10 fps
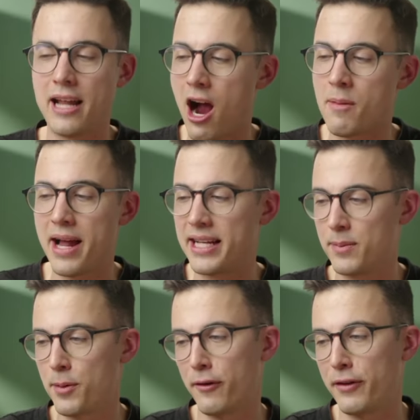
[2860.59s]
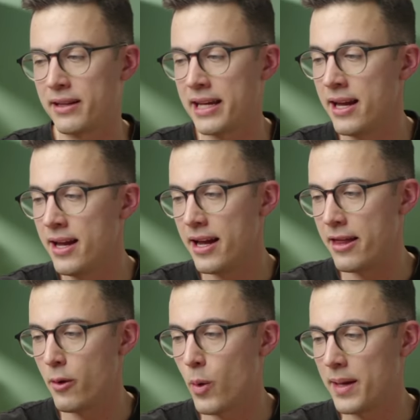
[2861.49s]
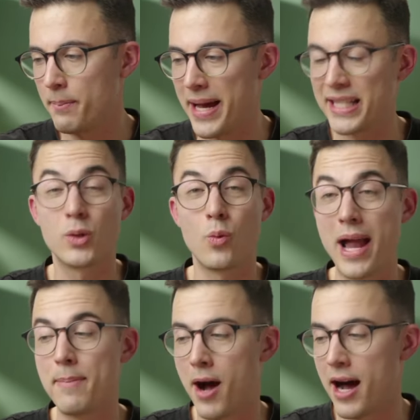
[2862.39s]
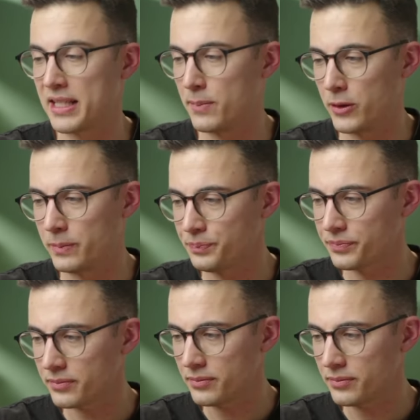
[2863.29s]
It harmonizes perfectly in the best way possible.